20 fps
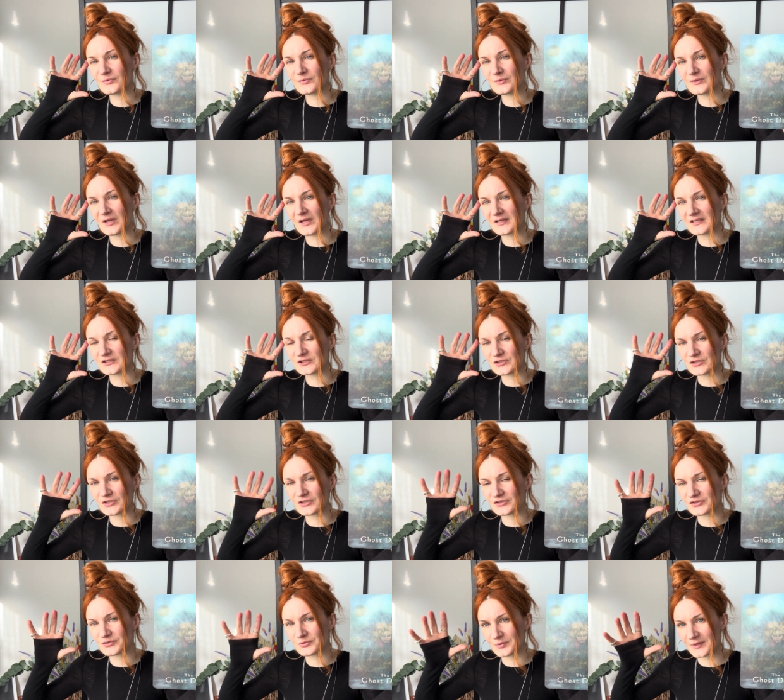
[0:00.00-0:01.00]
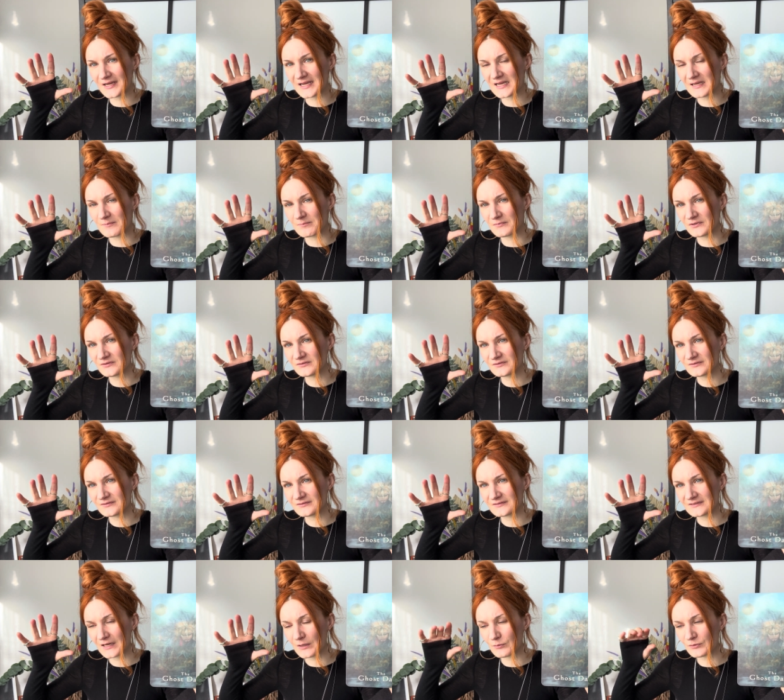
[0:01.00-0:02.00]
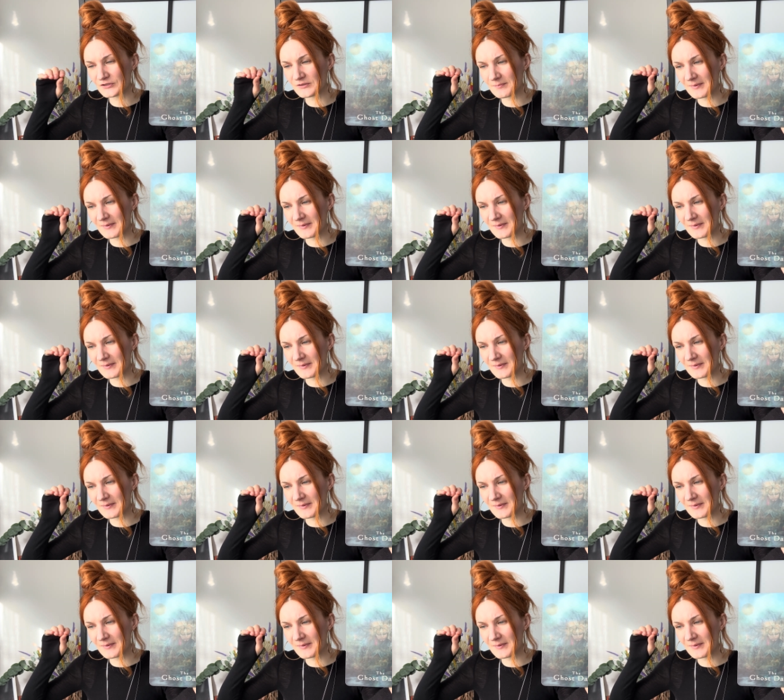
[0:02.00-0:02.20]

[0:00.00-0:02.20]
like a dream. That would